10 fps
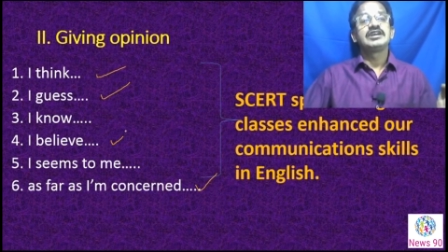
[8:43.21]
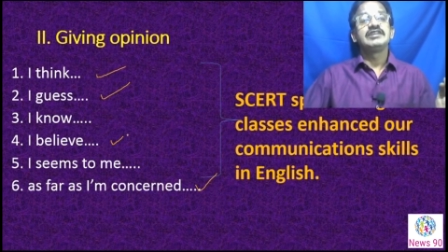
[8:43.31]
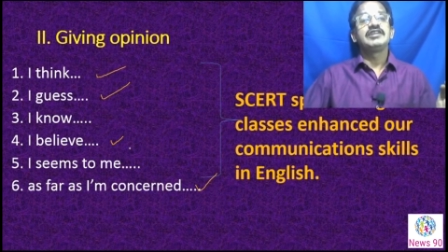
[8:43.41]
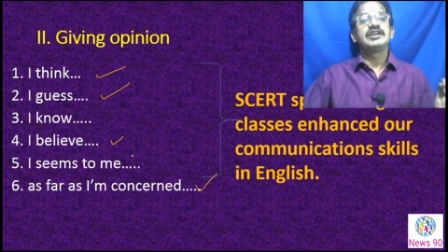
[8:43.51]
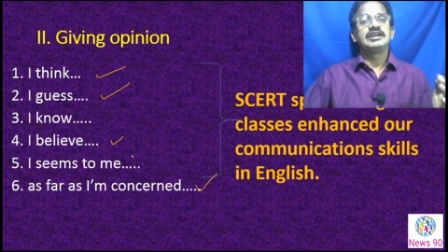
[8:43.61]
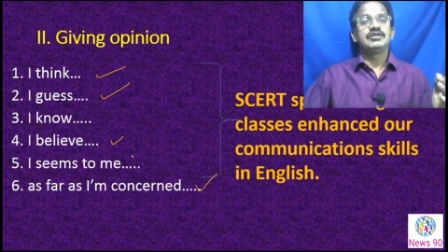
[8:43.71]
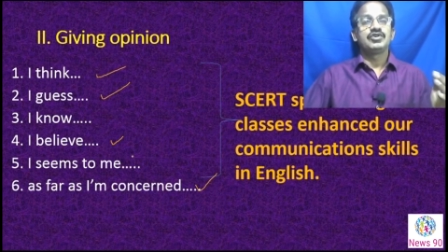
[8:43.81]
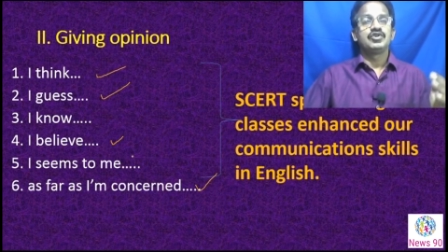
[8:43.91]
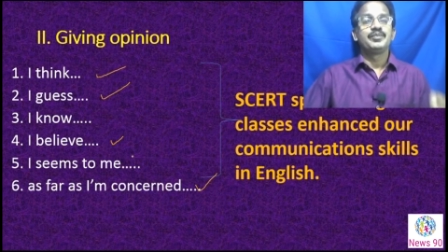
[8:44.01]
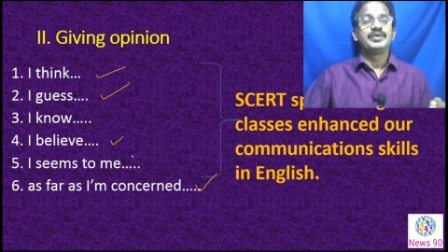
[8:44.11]
giving
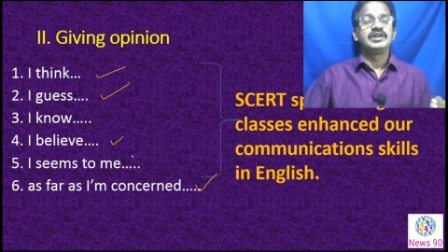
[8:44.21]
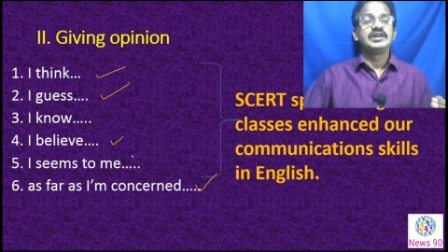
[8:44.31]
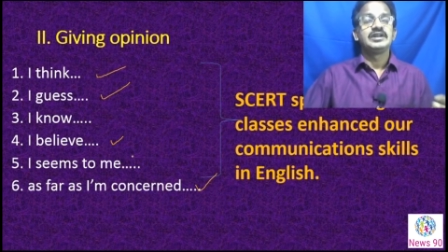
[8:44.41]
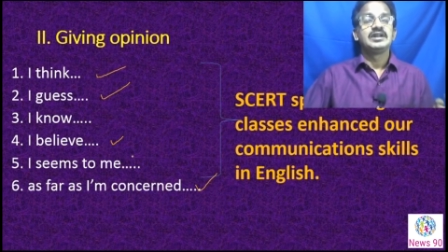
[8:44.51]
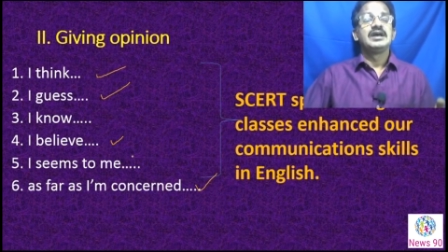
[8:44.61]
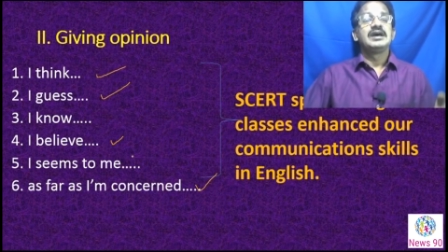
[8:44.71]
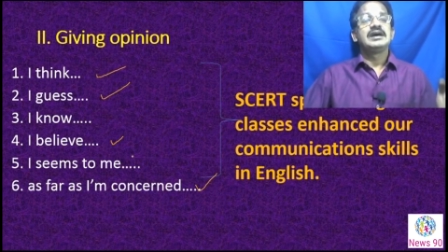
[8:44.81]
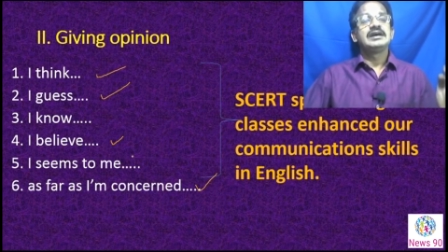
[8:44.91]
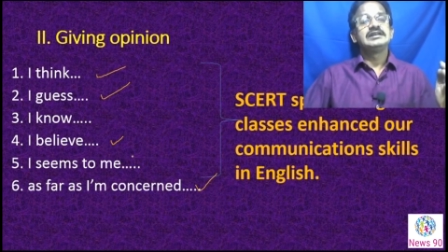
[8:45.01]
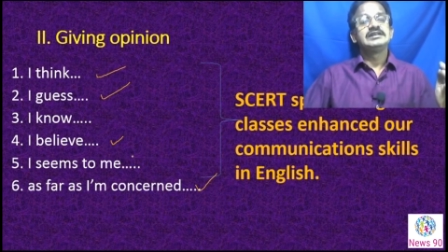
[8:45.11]
your opinion
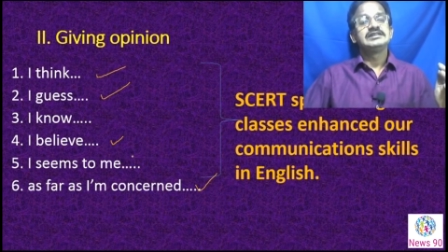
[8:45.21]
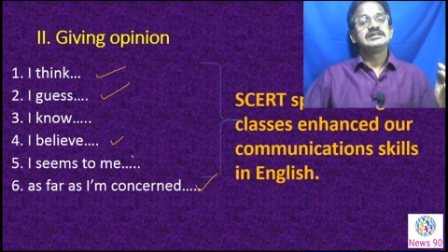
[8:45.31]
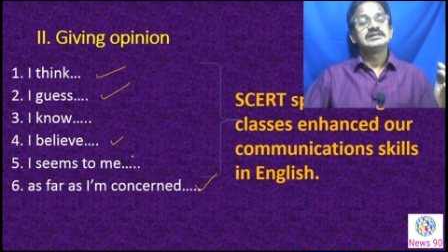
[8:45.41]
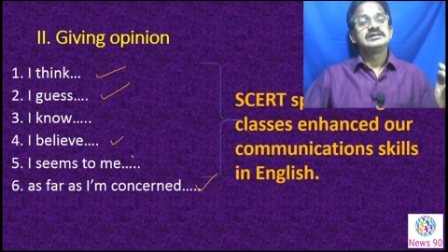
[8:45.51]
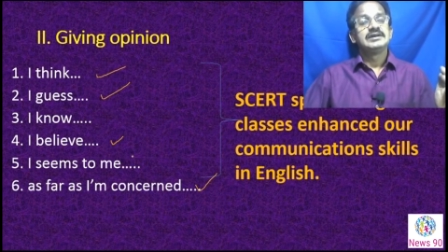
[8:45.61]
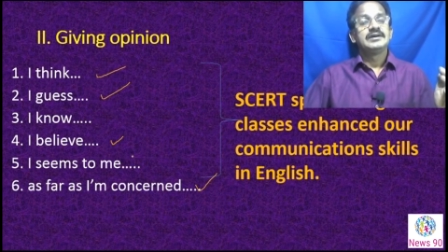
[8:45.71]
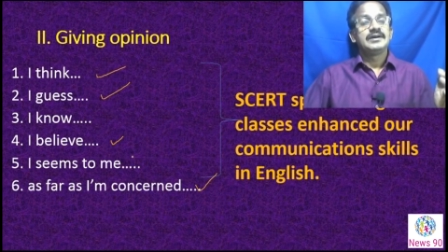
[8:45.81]
and uh,